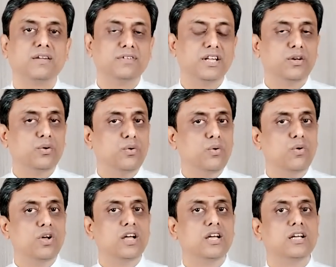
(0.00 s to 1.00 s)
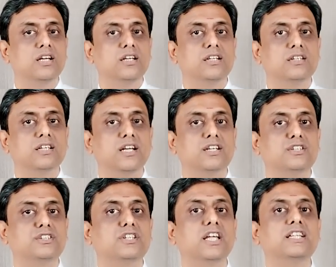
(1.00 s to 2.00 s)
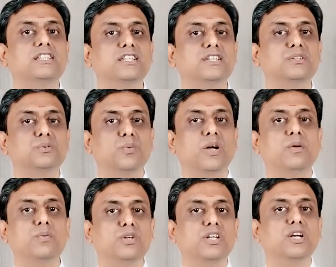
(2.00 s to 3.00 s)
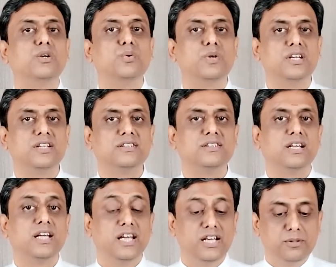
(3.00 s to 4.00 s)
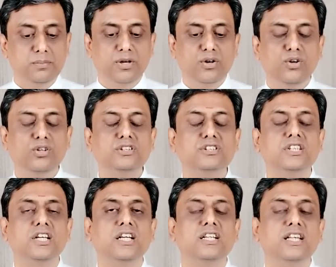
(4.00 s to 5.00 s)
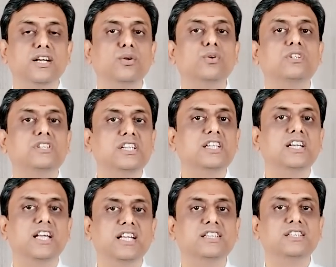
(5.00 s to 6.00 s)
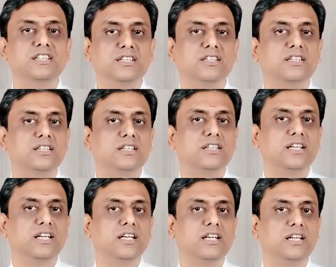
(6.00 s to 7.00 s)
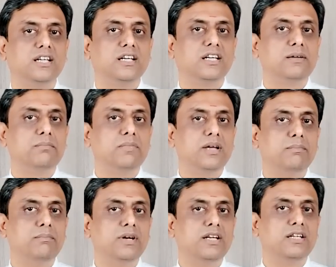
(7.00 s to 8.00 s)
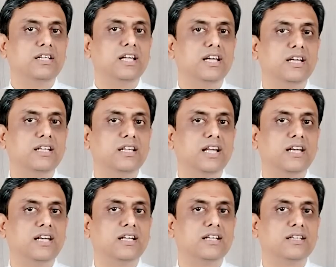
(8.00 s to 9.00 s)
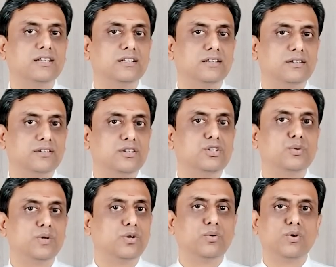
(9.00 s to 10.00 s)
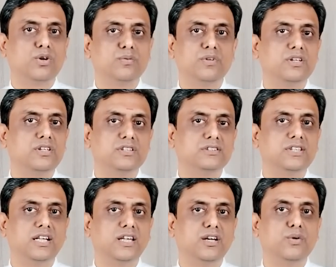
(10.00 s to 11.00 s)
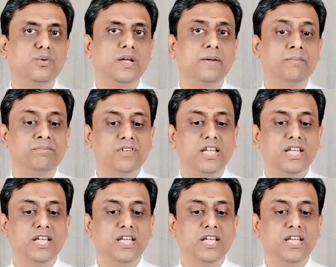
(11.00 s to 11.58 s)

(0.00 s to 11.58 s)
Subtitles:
If they know that it's dangerous, why would they do it? It's because they don't see the danger embedded there in that ritual or whatever it is that they're doing.